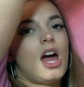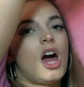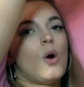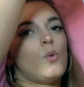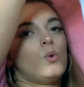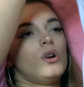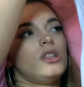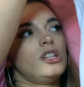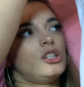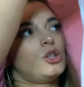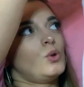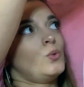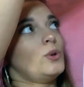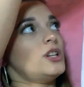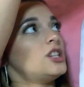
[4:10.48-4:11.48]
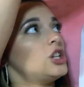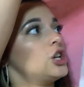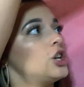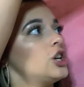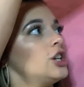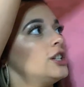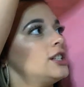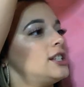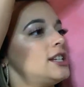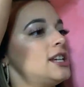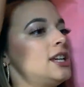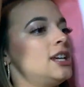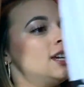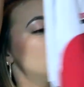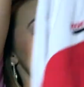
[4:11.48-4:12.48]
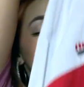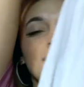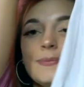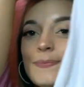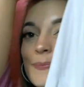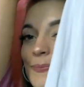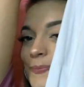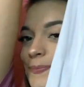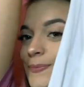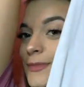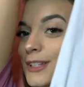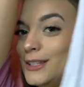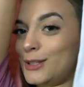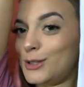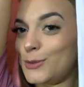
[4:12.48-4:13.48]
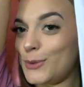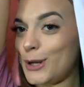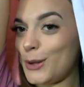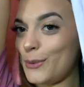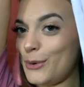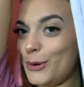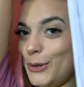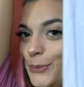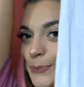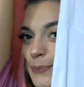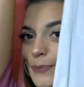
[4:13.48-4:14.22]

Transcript: I wore this to Wiz and Curren$y. This is what I wore.